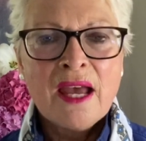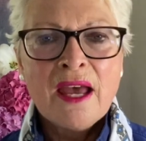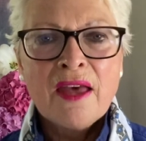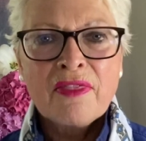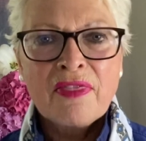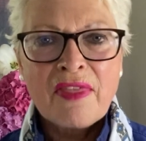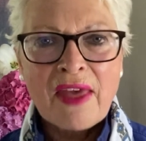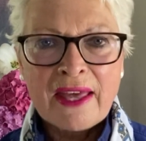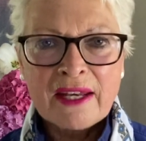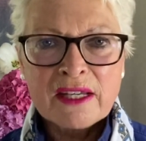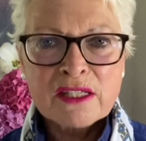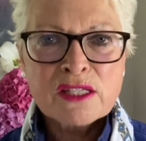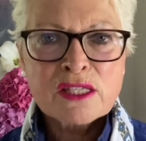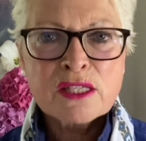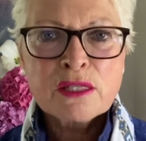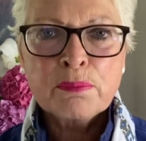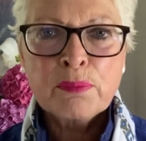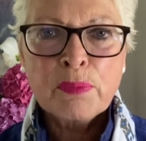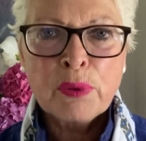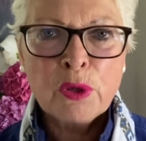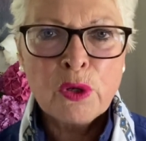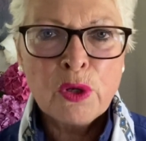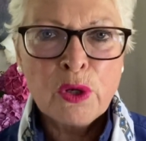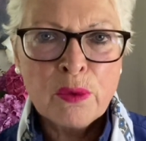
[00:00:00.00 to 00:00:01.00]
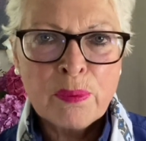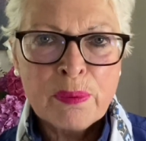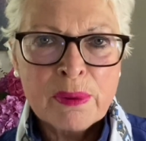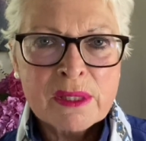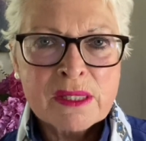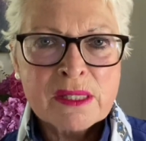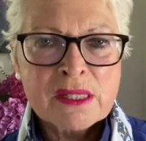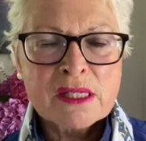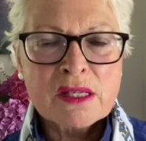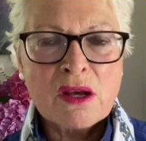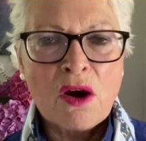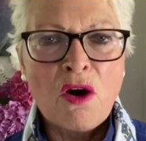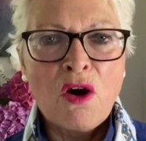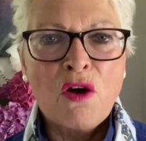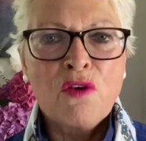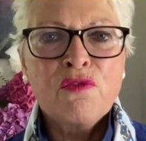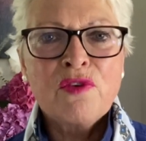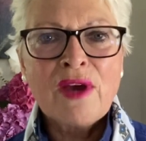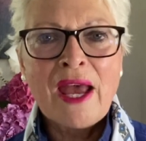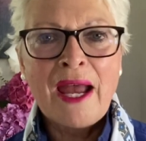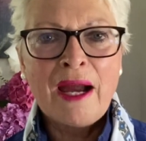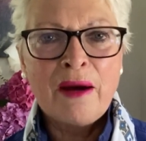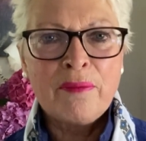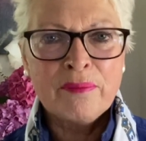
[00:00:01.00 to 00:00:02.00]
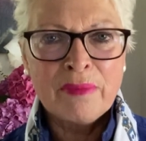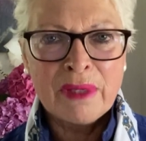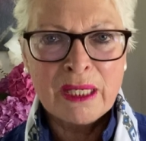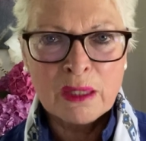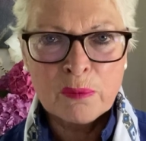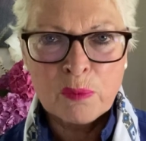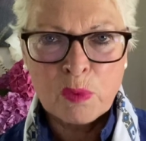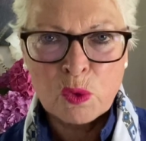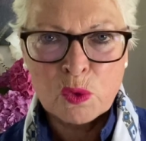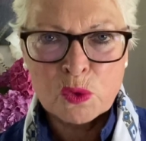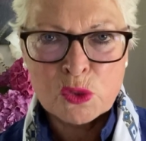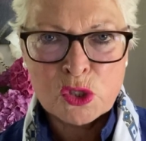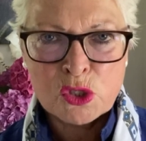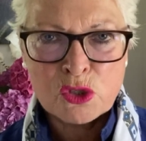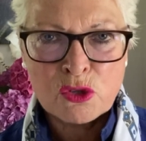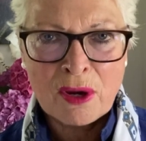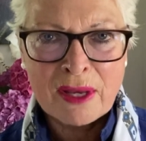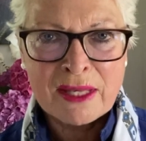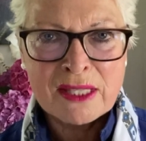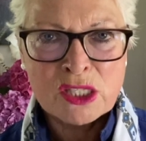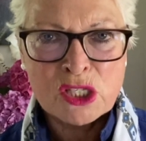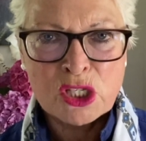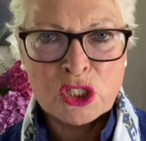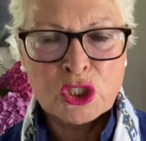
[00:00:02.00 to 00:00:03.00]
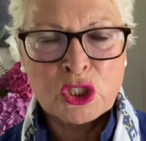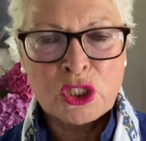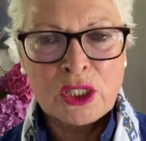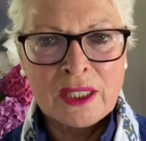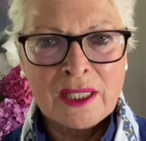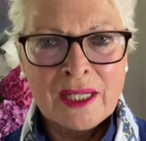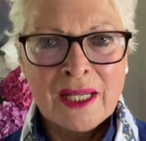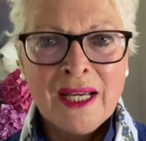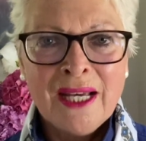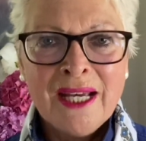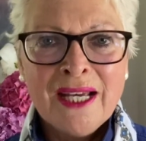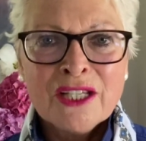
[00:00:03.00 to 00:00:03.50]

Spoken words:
That is the purpose of our menopause transition.